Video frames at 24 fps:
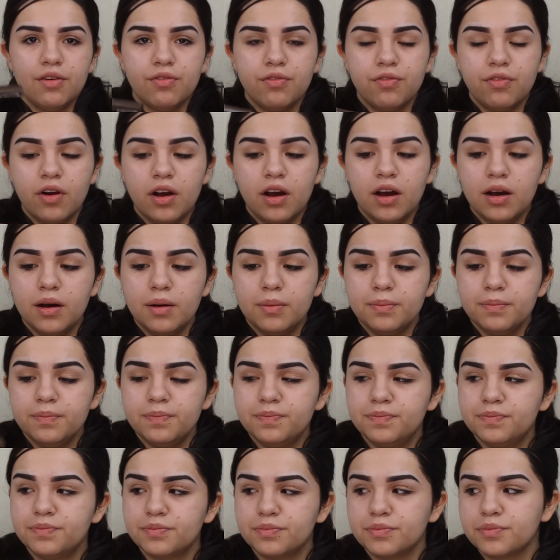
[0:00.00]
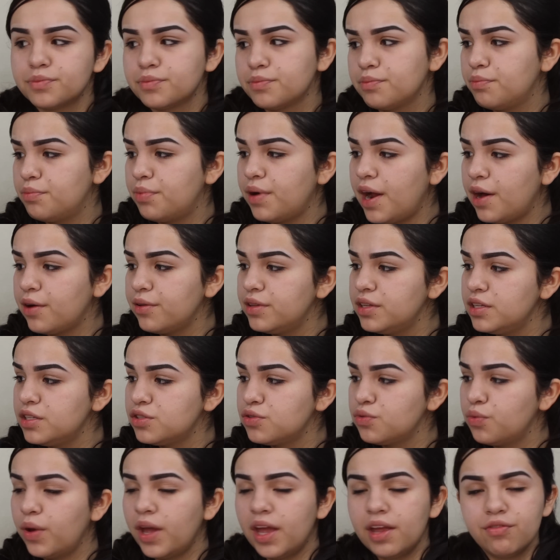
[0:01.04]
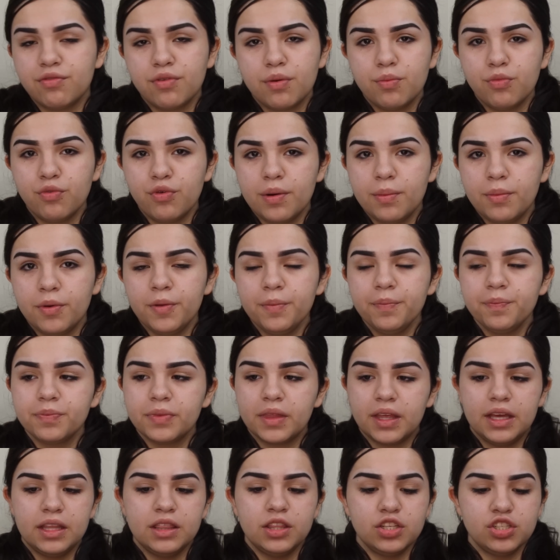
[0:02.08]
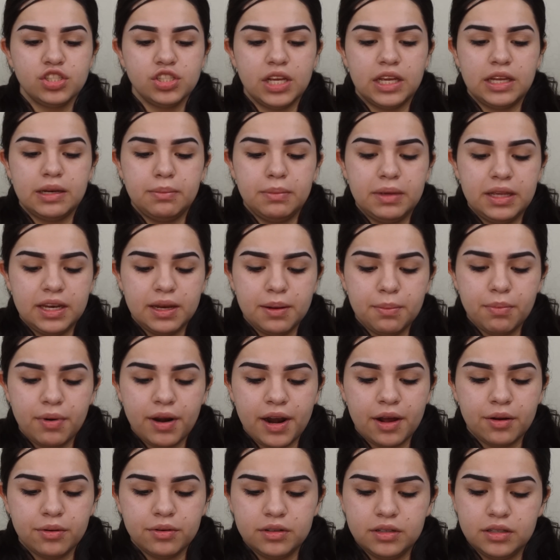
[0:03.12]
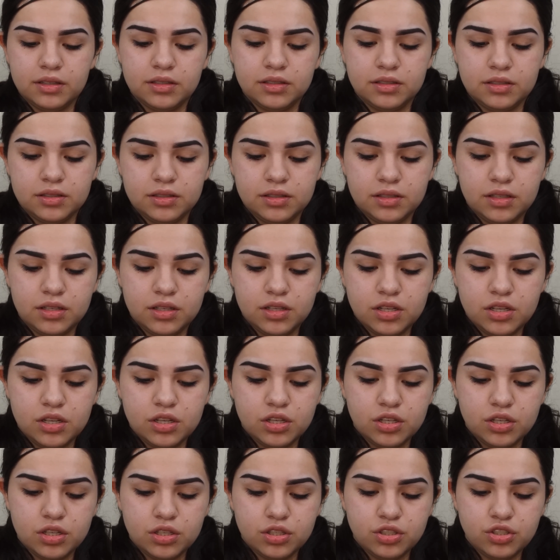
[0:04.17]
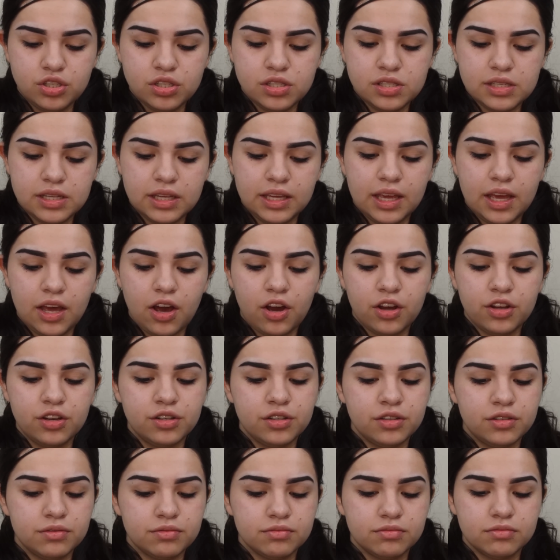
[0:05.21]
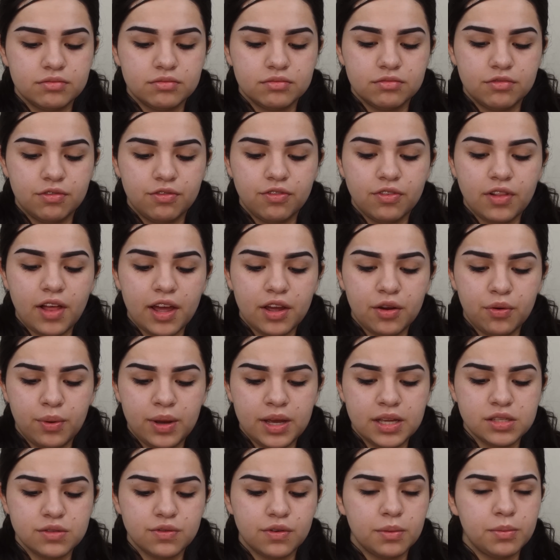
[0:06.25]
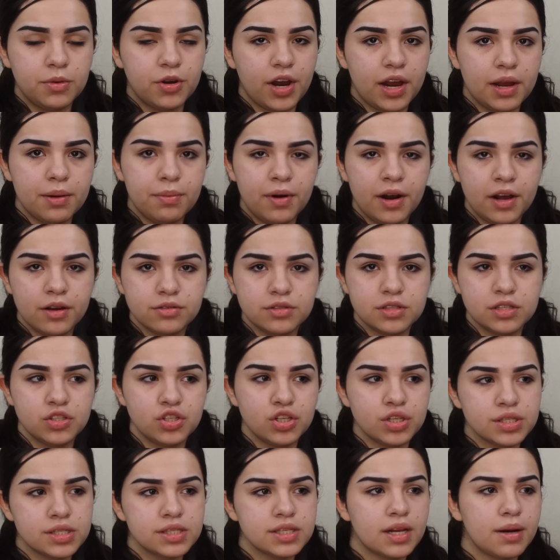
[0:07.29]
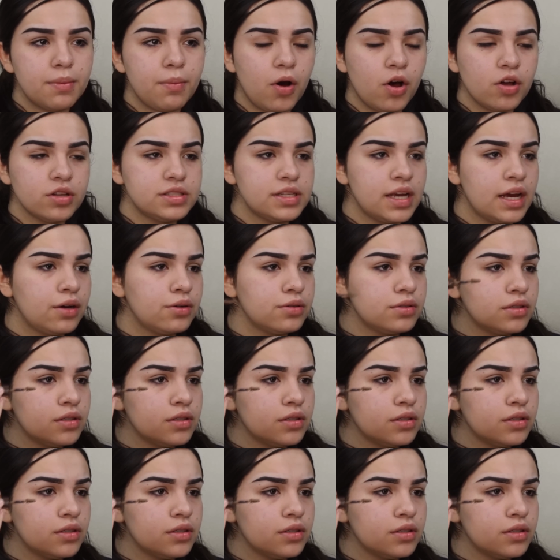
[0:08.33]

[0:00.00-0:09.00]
from Brow This Way from Rimmel in the shade Medium Brown, just to get all your flyaways from your eyebrows and just set them all down.